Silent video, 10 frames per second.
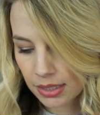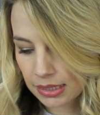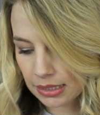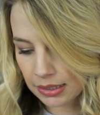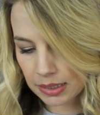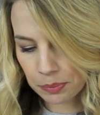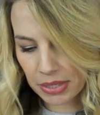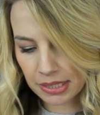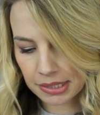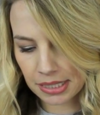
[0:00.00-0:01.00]
Says it
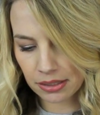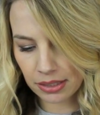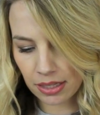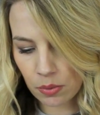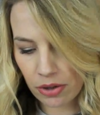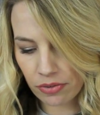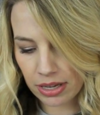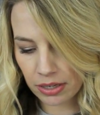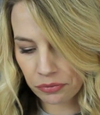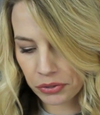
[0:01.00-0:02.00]
speeds healing while
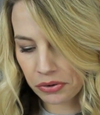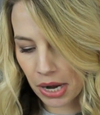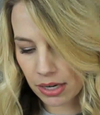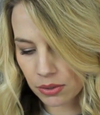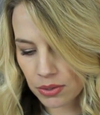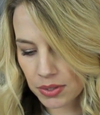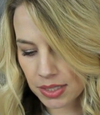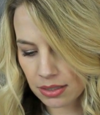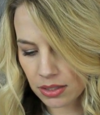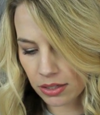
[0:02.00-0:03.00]
fighting free radicals
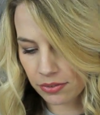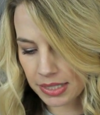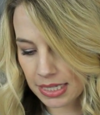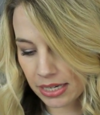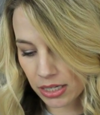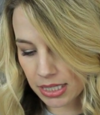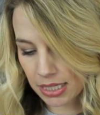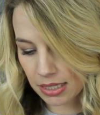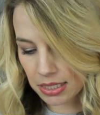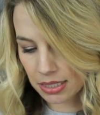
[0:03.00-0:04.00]
and surface
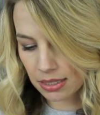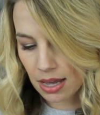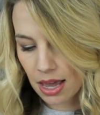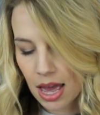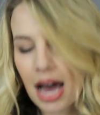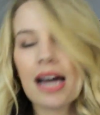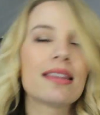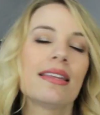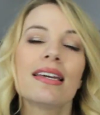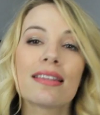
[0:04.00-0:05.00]
irritants. I
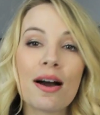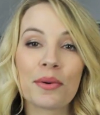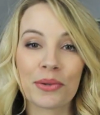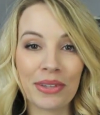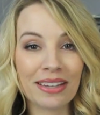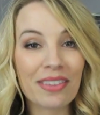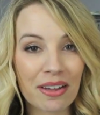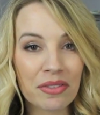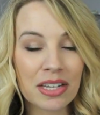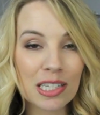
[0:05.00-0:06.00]
think that I'll really
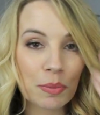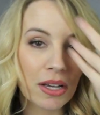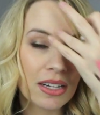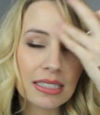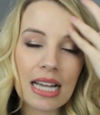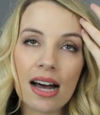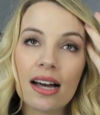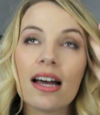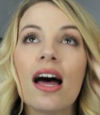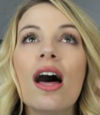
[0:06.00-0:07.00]
love this because
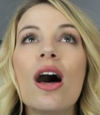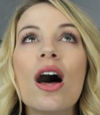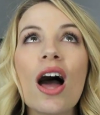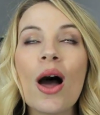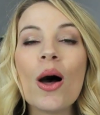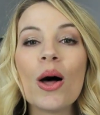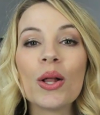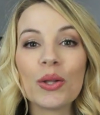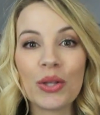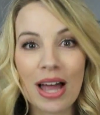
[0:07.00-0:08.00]
I
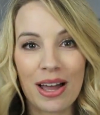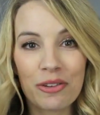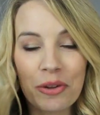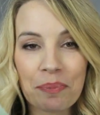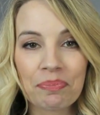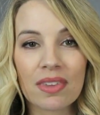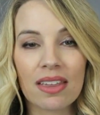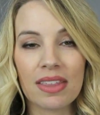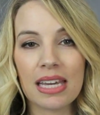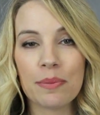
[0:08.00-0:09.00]
love
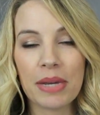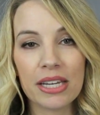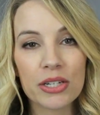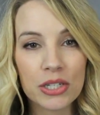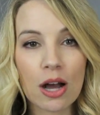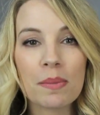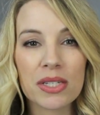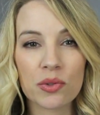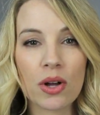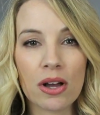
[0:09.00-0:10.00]
the Peter
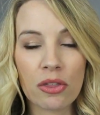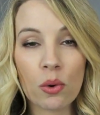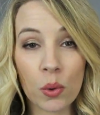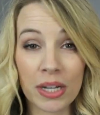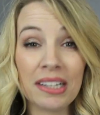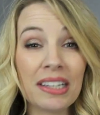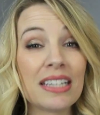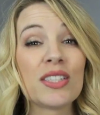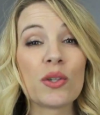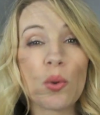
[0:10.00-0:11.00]
Thomas Roth
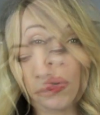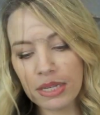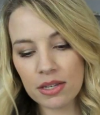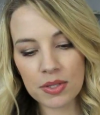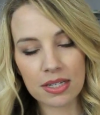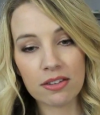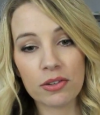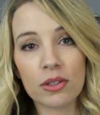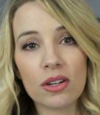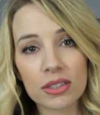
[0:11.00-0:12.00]
oilless oil. I've been using it
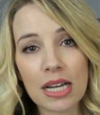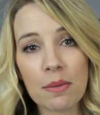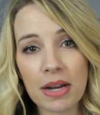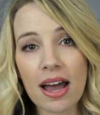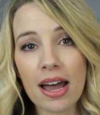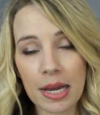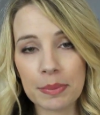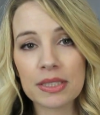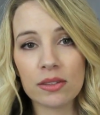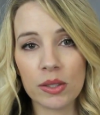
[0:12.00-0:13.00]
for a long time, and I
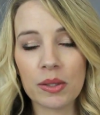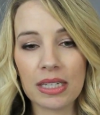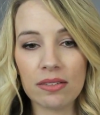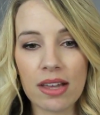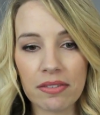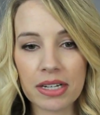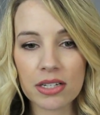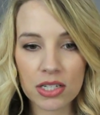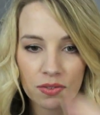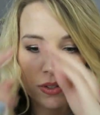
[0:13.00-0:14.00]
absolutely love it. I
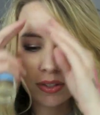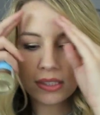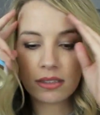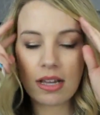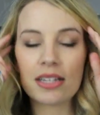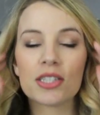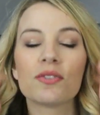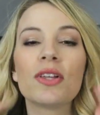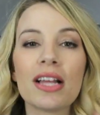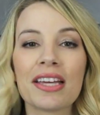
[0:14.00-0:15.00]
just feel I just
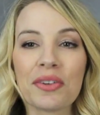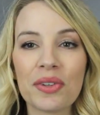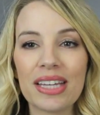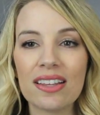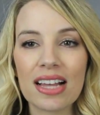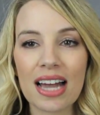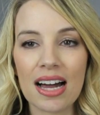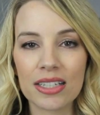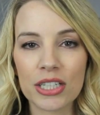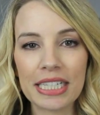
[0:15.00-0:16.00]
feel like it really like
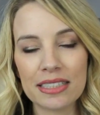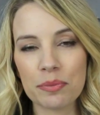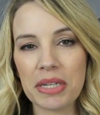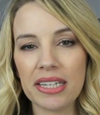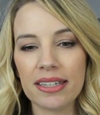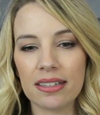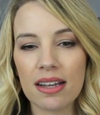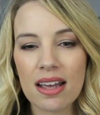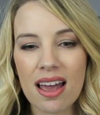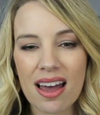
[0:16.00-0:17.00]
hydrates me and
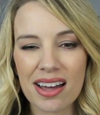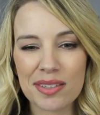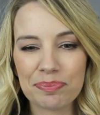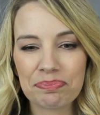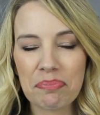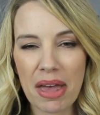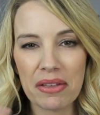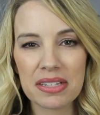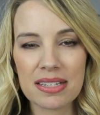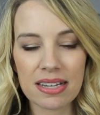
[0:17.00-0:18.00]
um,
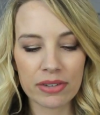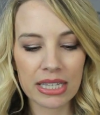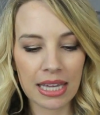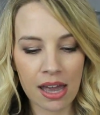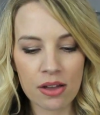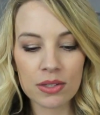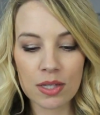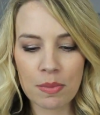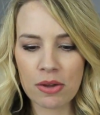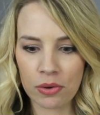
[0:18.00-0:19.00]
balances everything out.
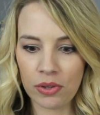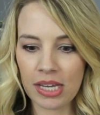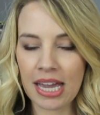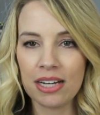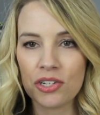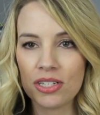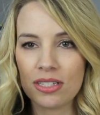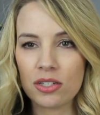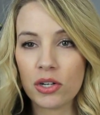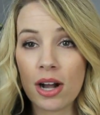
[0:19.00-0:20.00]
So I'll be really
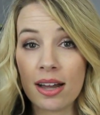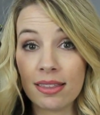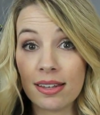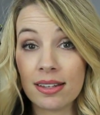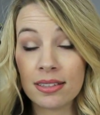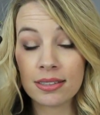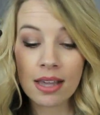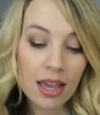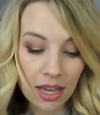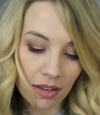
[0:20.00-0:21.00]
anxious to try this.
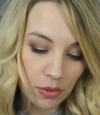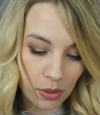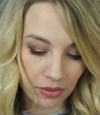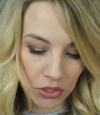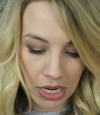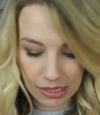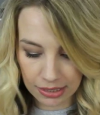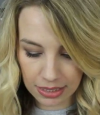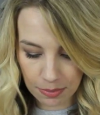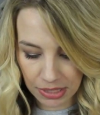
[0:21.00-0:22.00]
If you all have tried
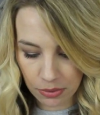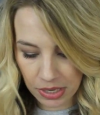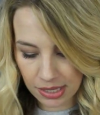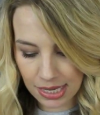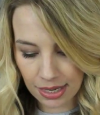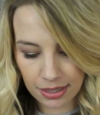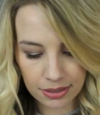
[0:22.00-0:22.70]
this, let me know what you think.